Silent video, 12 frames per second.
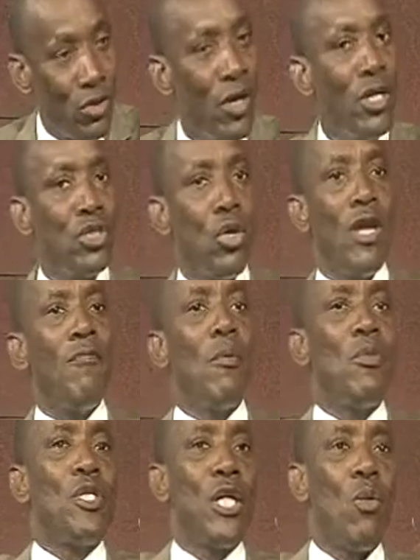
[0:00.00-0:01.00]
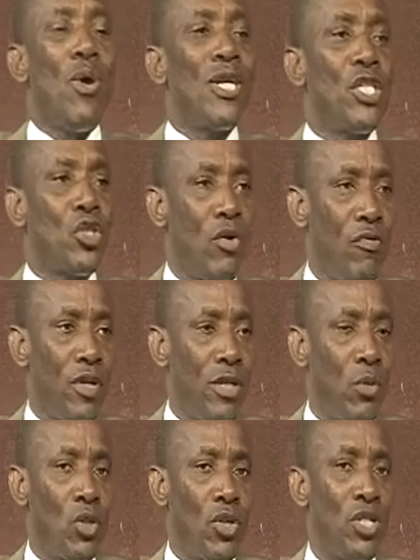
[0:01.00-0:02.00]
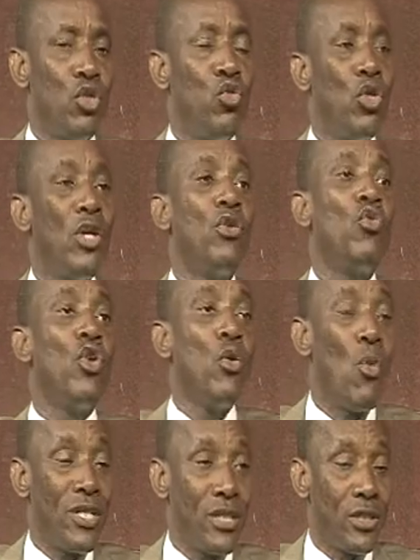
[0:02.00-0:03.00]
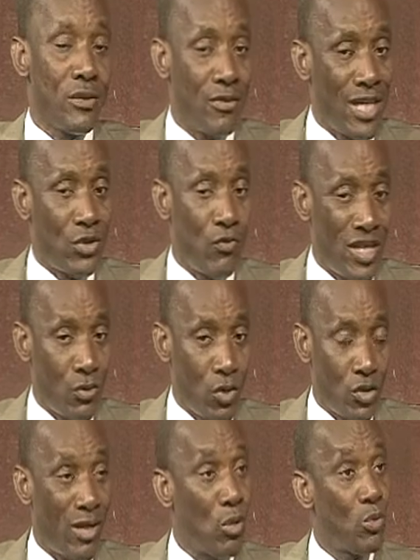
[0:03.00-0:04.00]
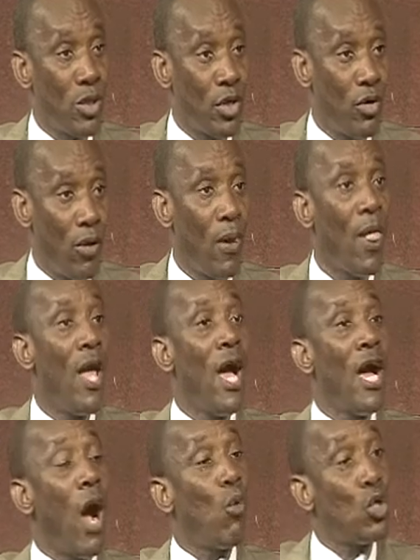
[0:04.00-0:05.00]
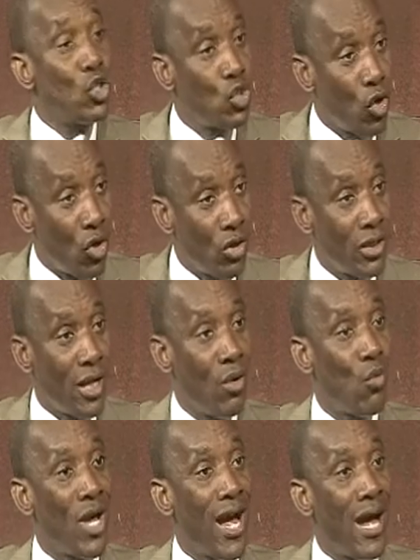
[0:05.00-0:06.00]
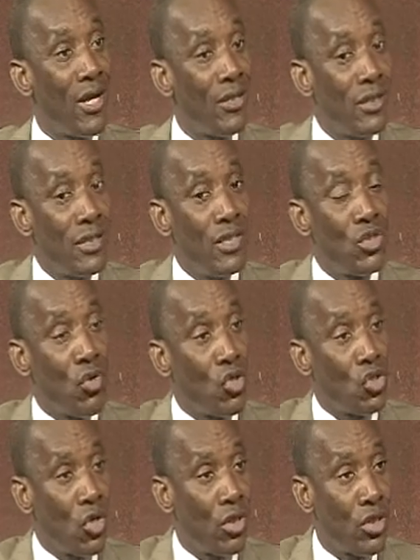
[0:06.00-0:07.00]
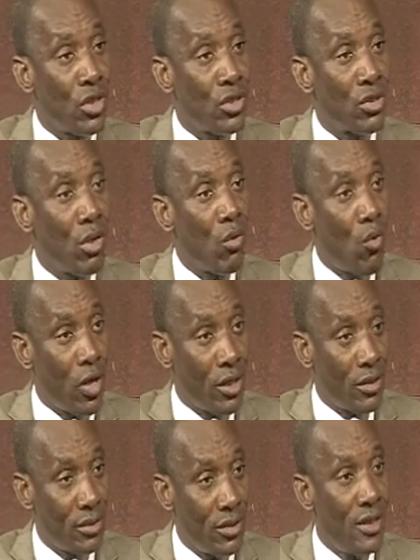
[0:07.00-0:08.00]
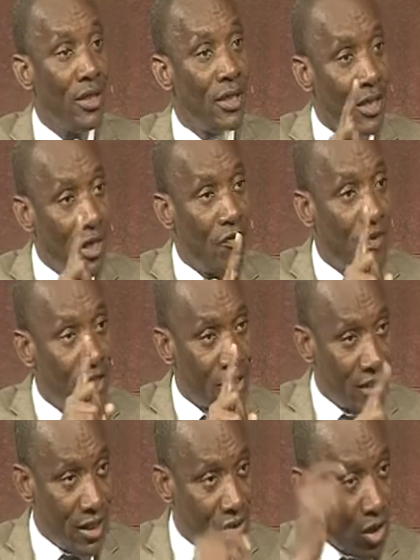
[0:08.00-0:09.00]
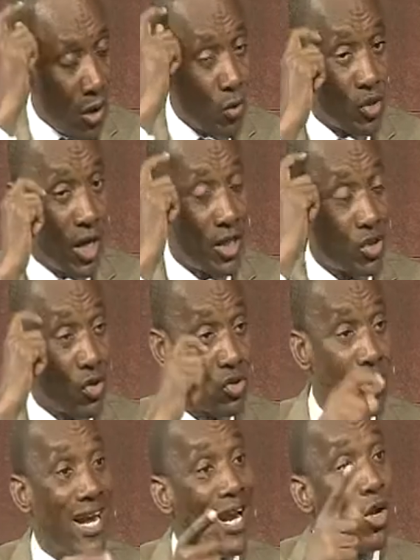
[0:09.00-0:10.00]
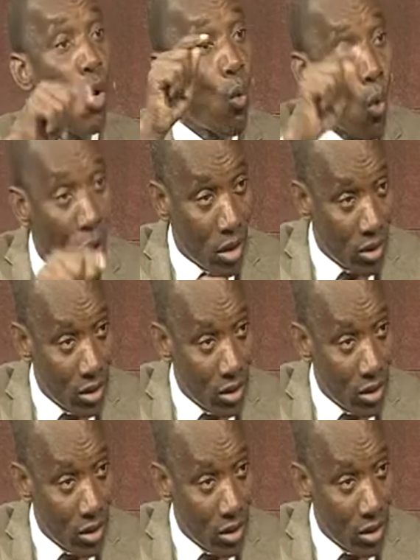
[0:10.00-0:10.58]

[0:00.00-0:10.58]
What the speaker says: So if people say want a sovereign, the question is, do they truly want it? That's the first question. That must be rigor. Are we sure that this constitution is not working? If it is yes, are we sure that this constitution cannot work?